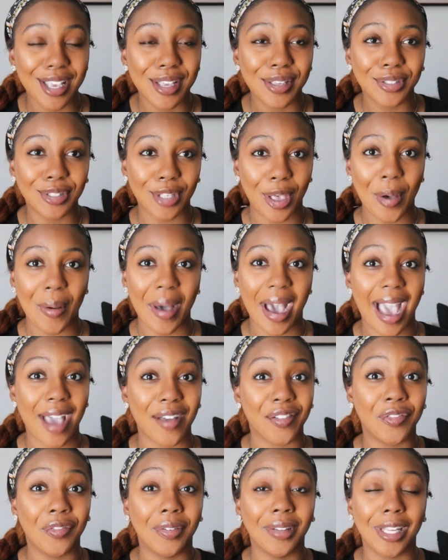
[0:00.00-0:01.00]
So I
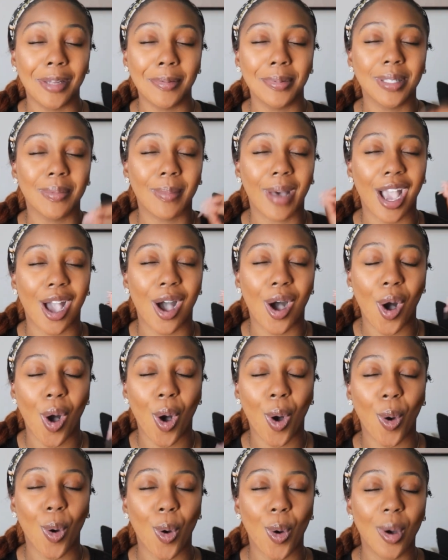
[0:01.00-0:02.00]
flipped my
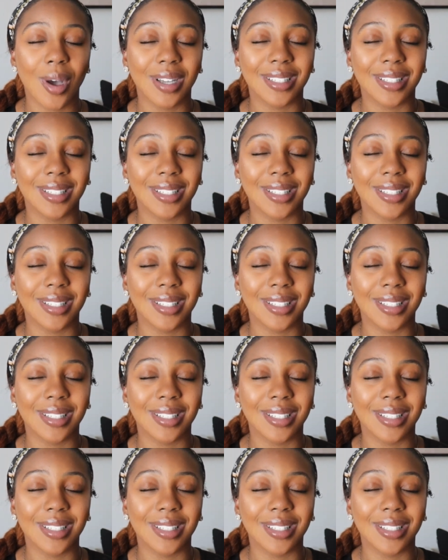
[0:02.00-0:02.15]
whole